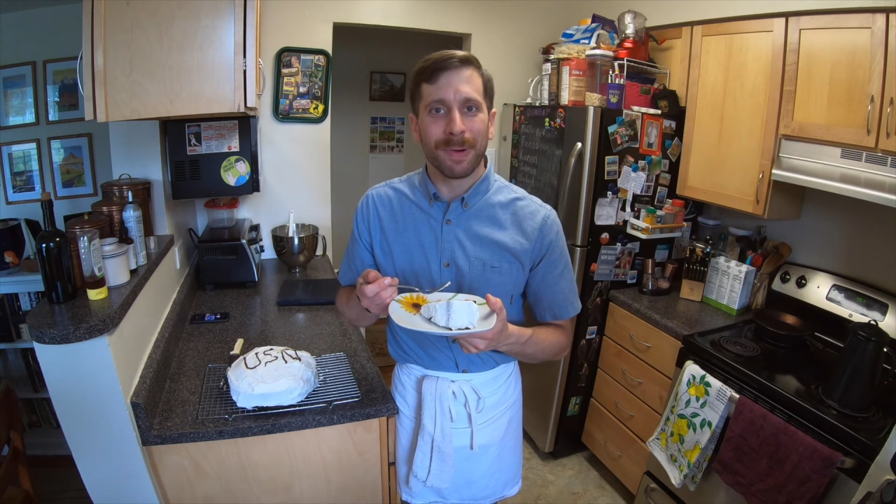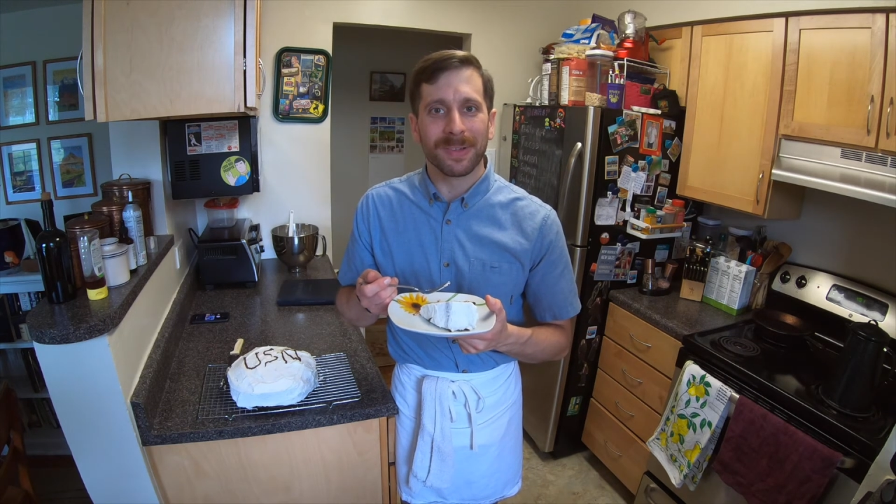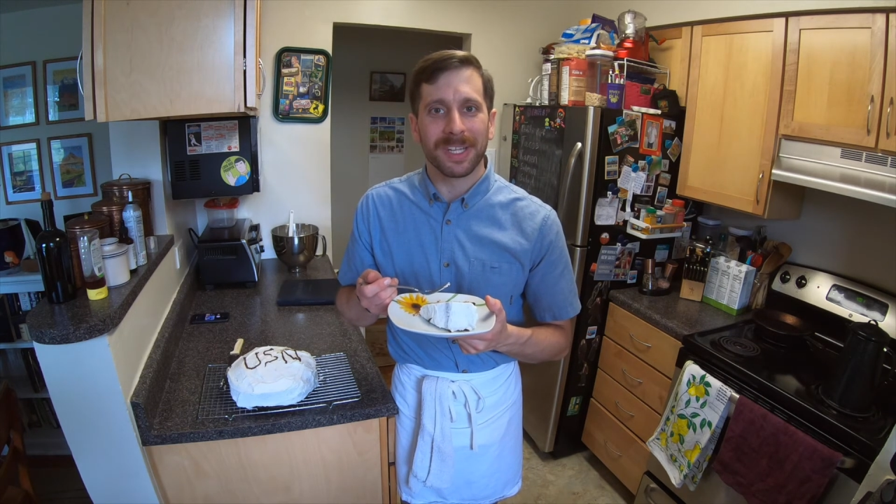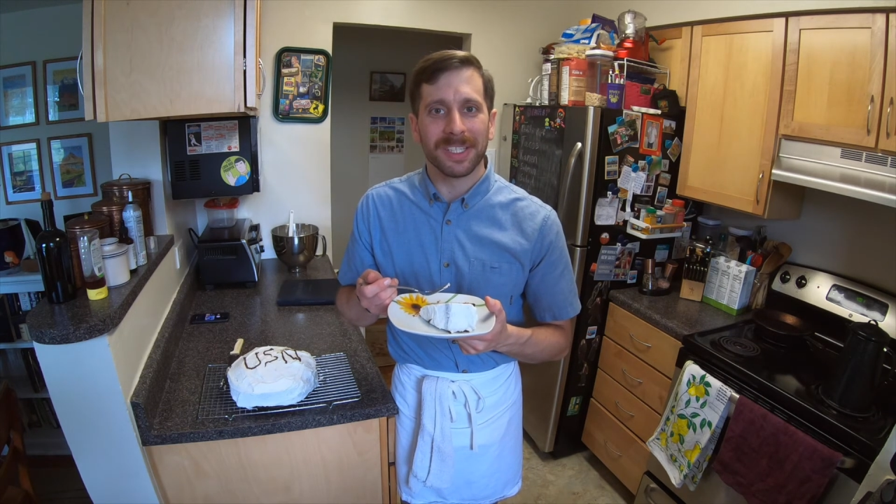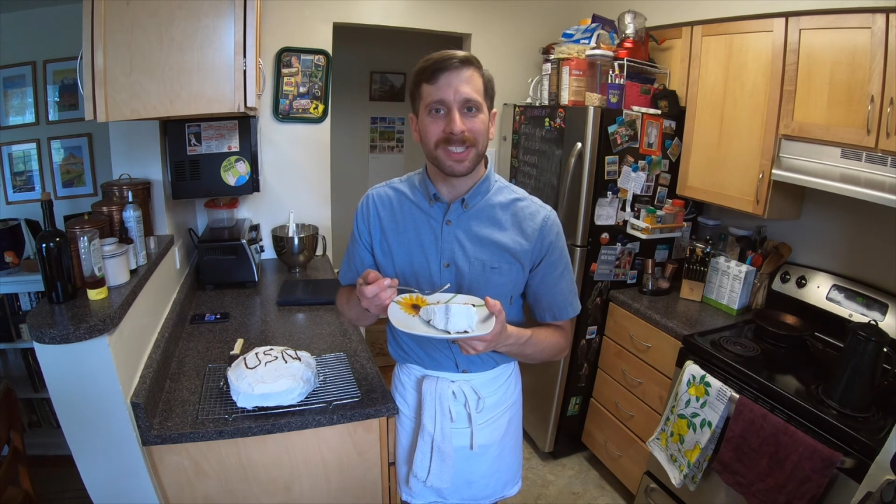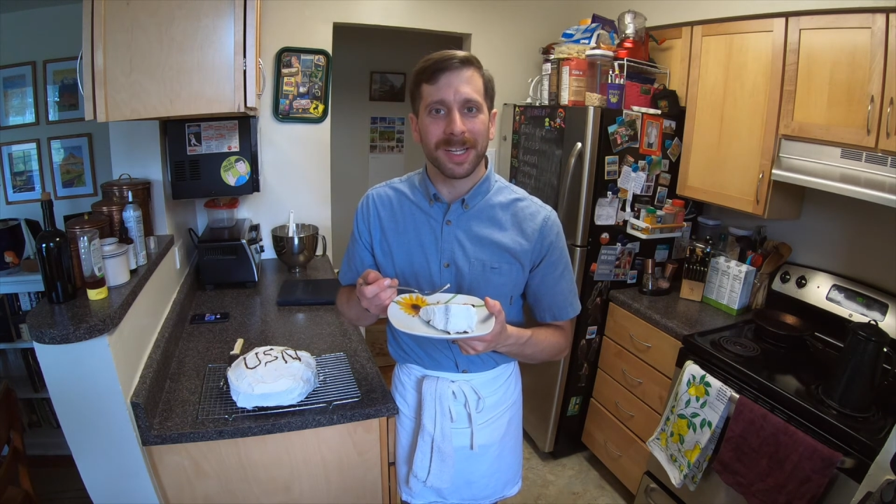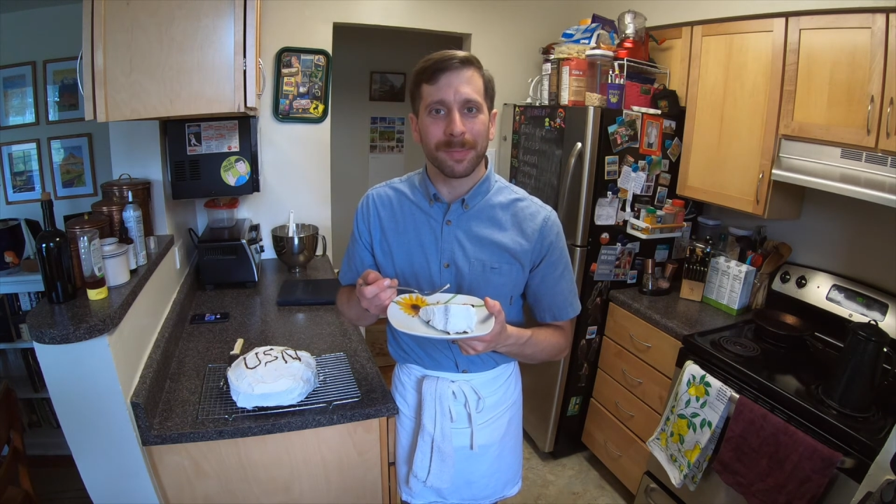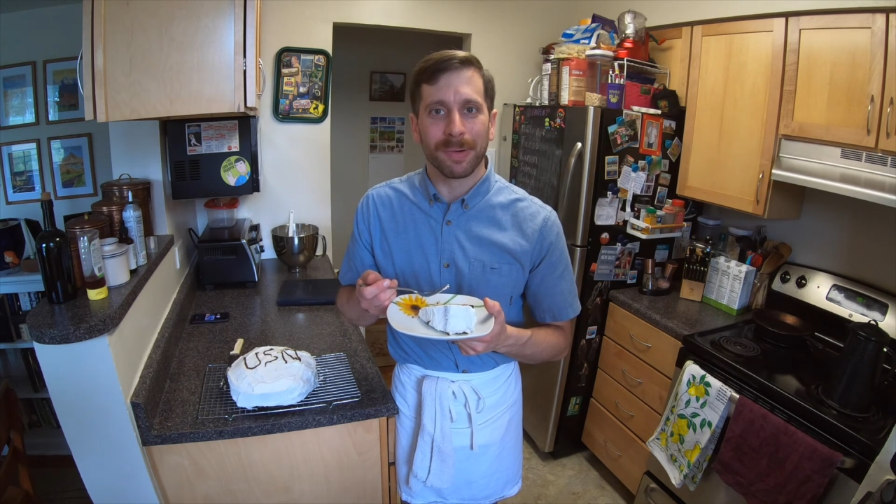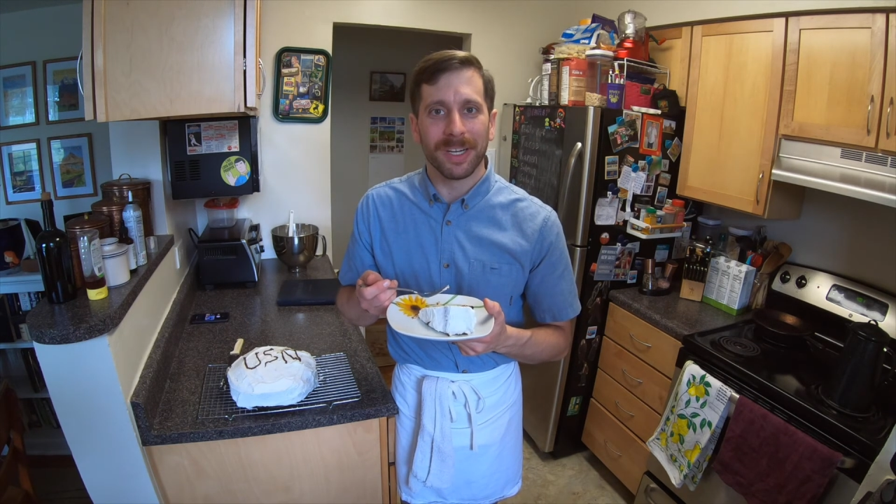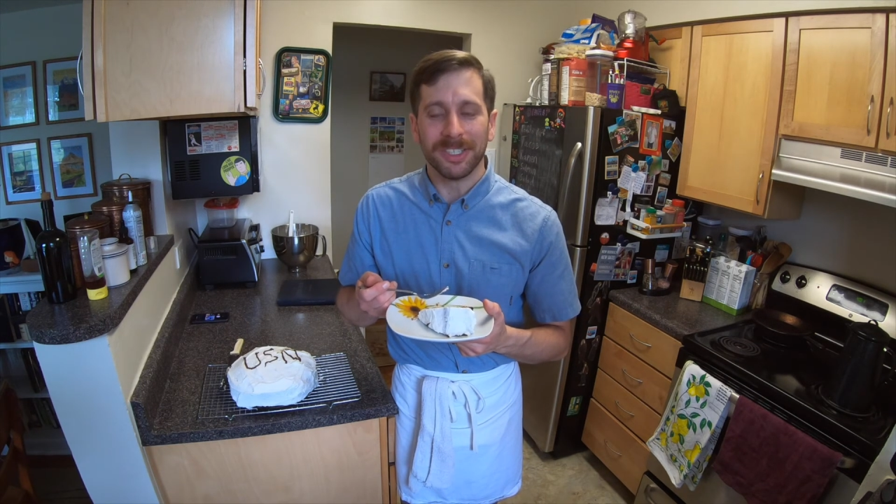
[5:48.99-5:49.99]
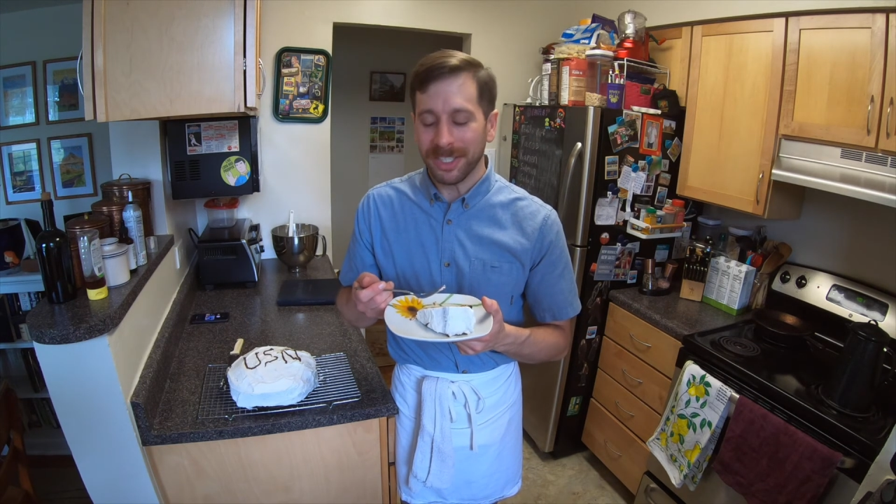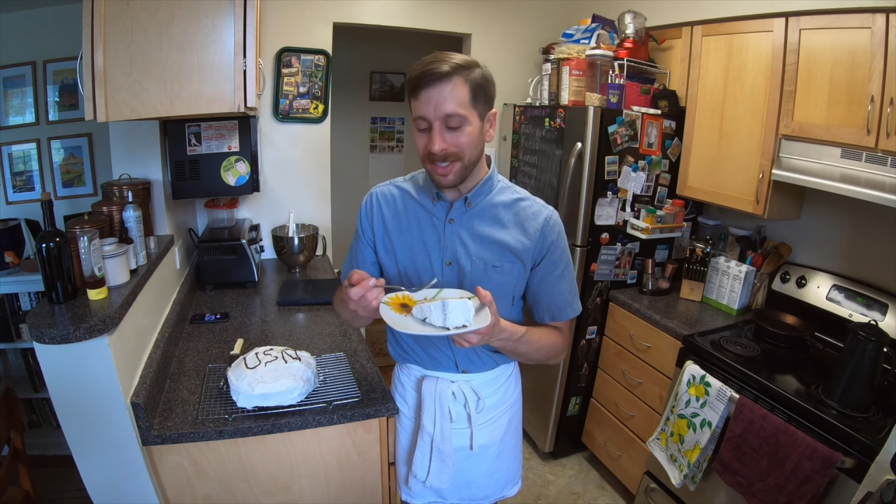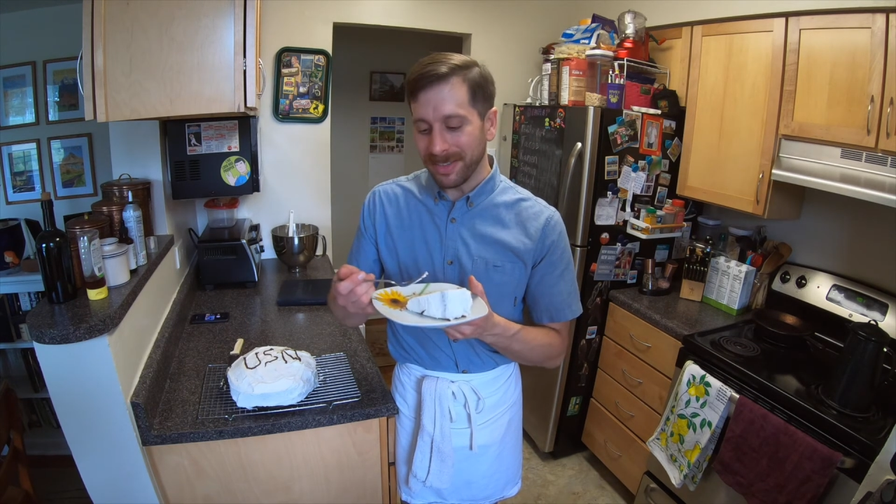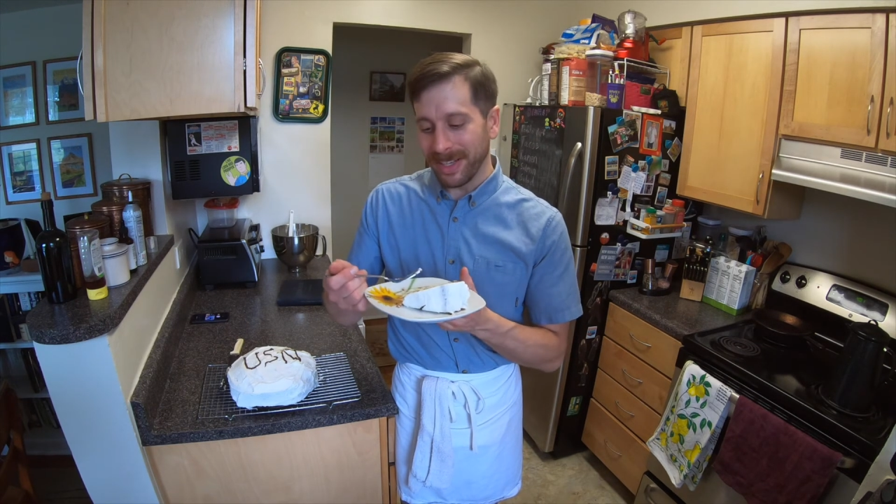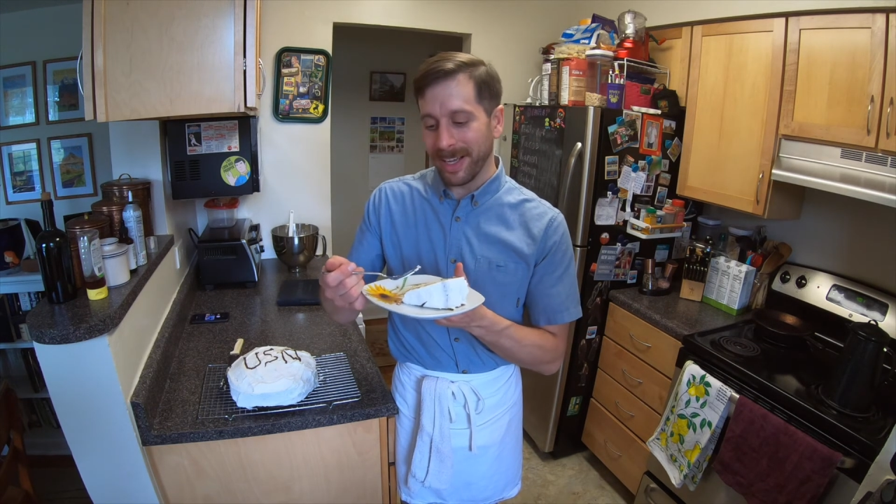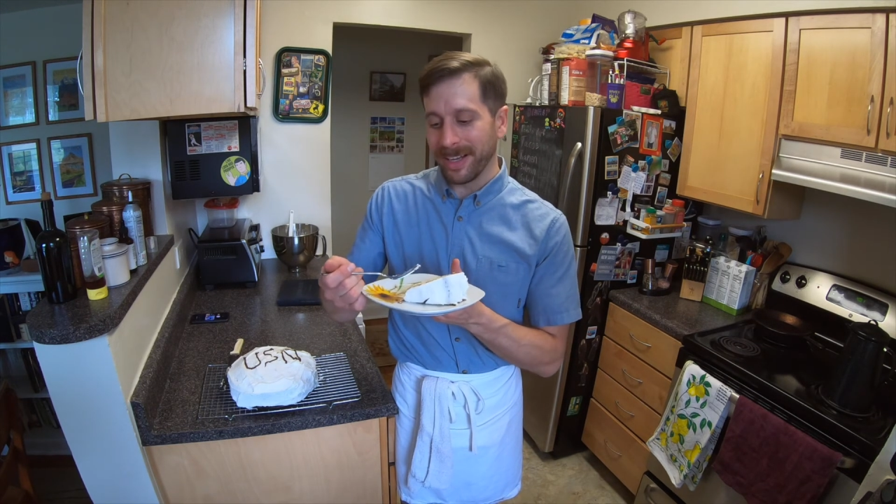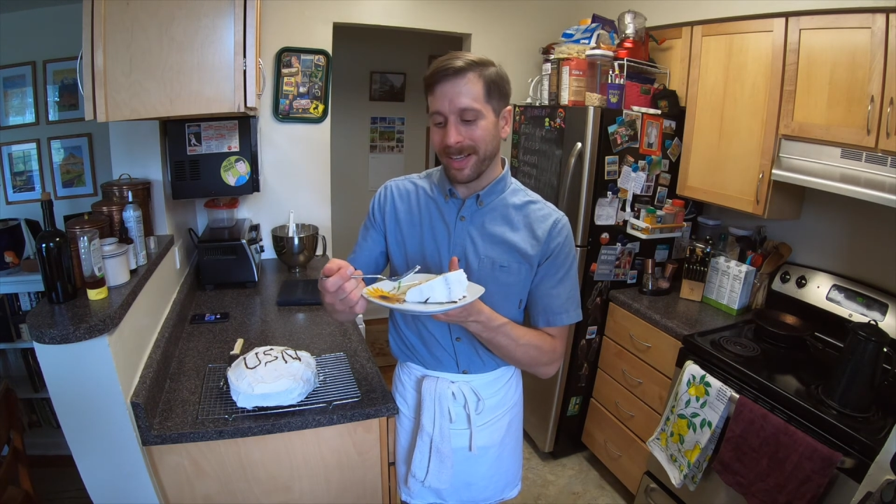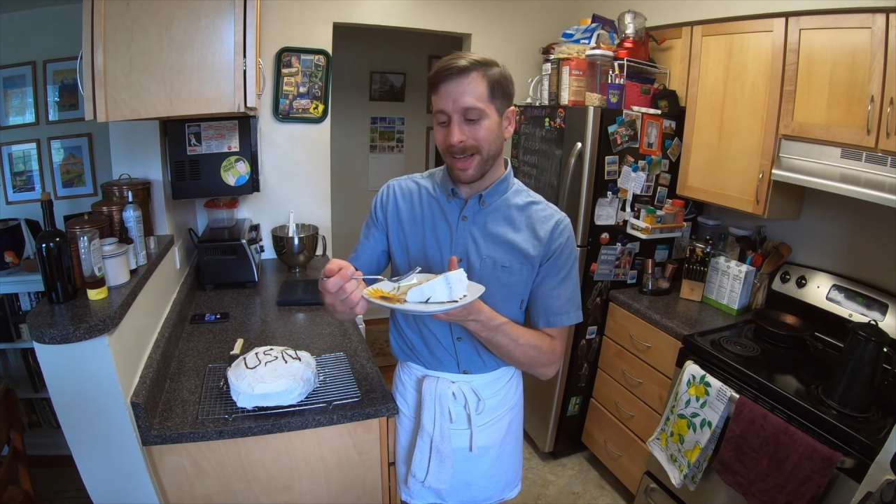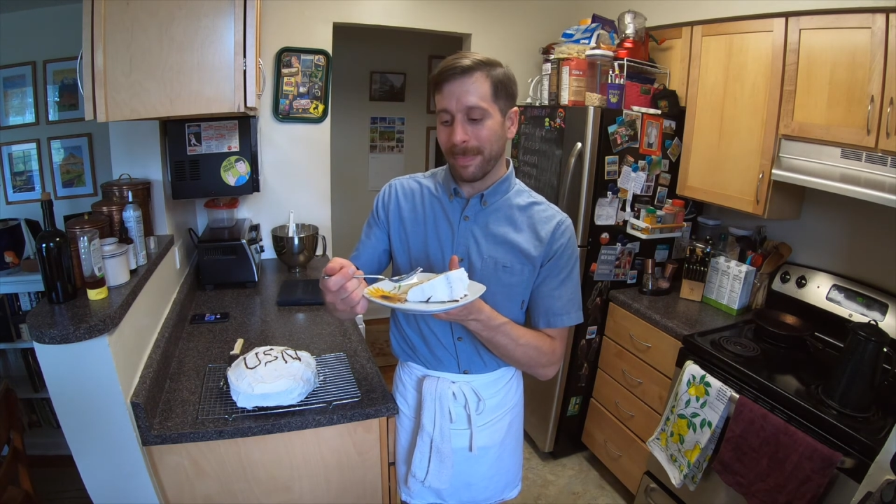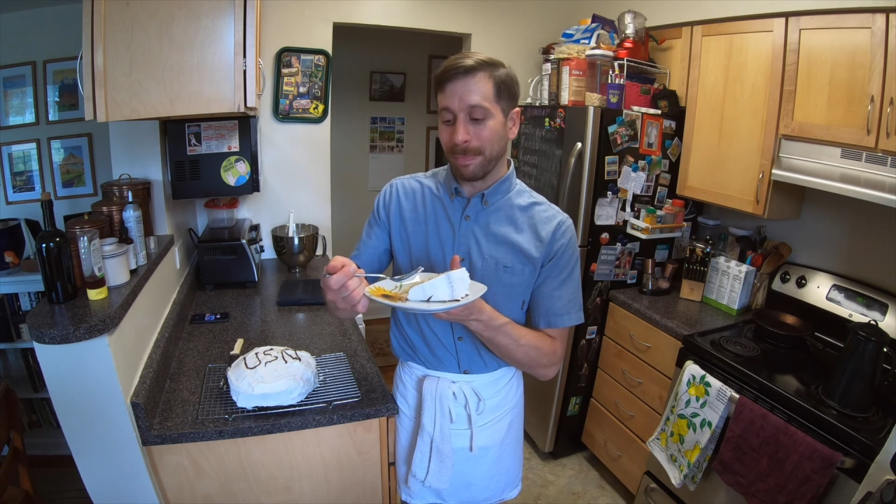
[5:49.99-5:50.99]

birthday celebration, and